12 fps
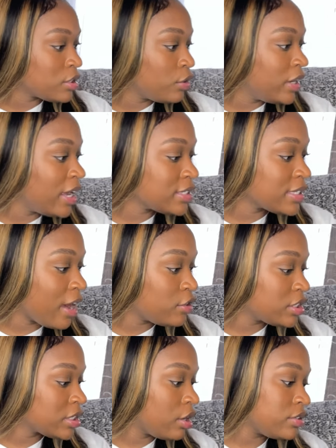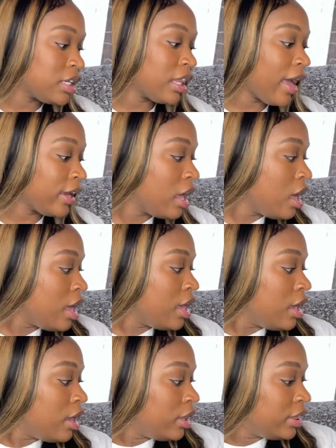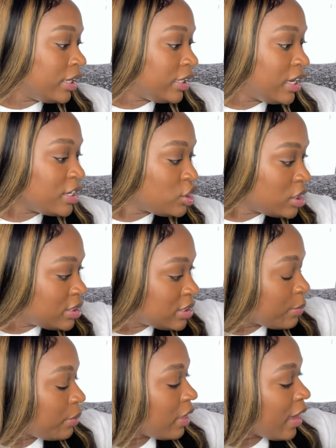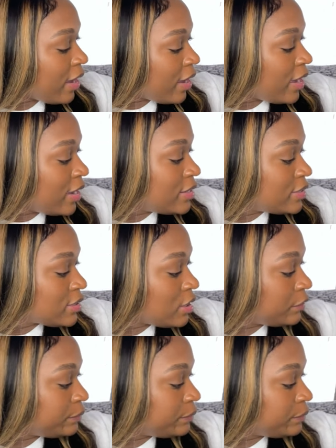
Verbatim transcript: So next I'll just go to like the kitchen supplies.